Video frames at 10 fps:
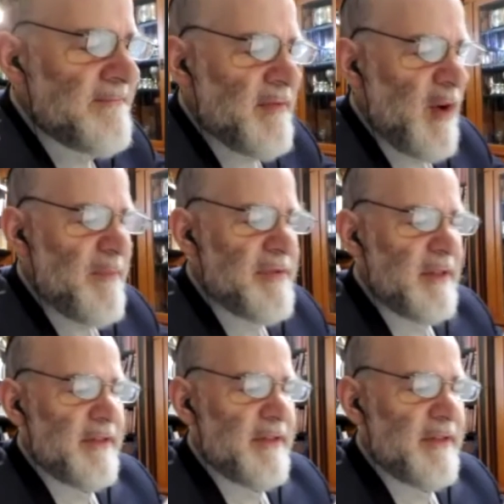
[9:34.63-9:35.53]
We
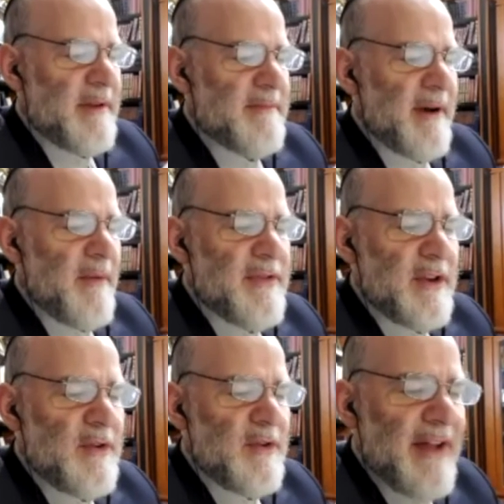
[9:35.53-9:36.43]
said
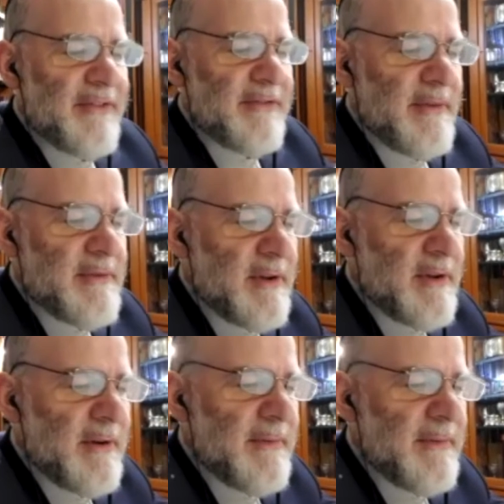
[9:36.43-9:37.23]
grass from the